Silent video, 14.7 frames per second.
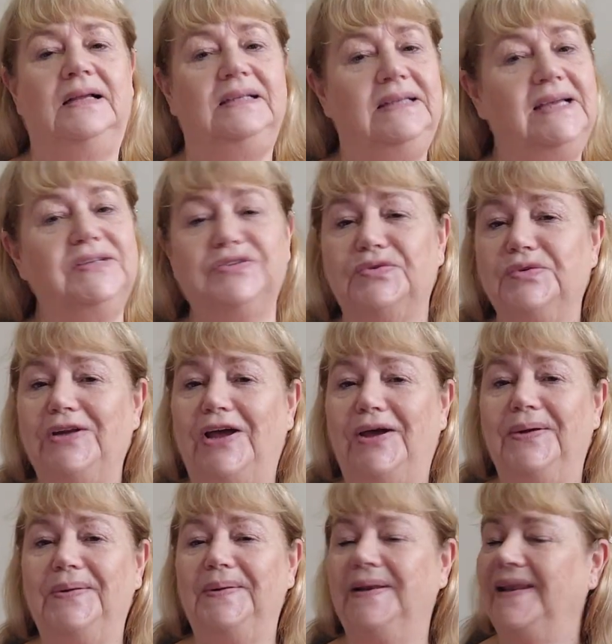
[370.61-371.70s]
Yes or no?
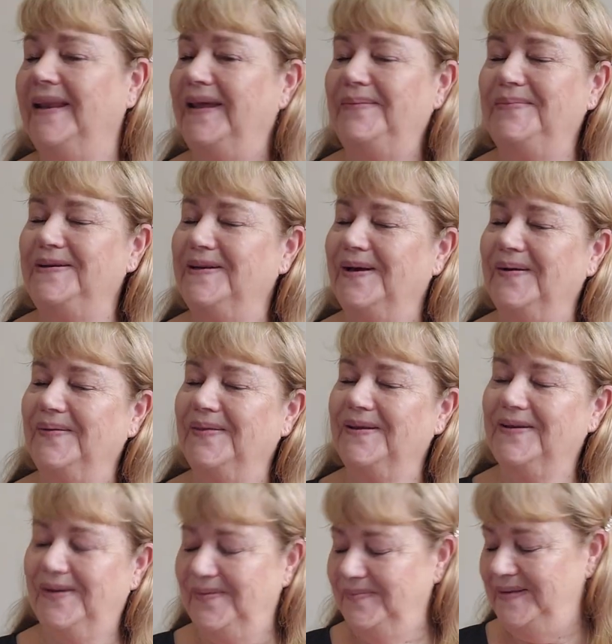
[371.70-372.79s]
Let me know in the
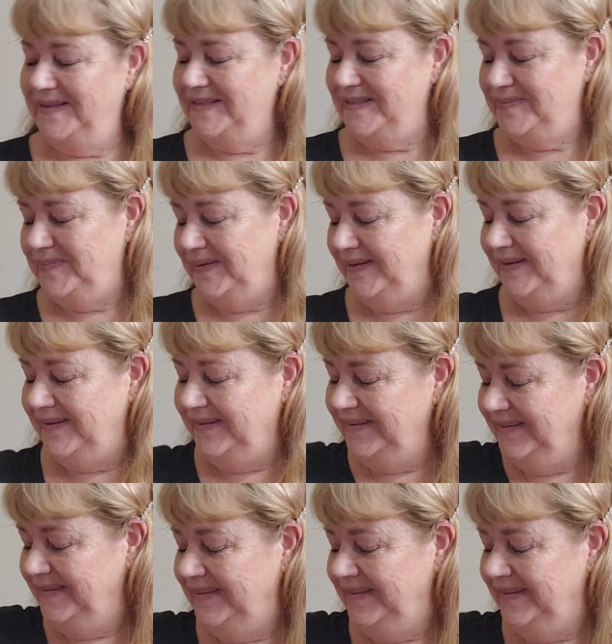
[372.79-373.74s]
comments below.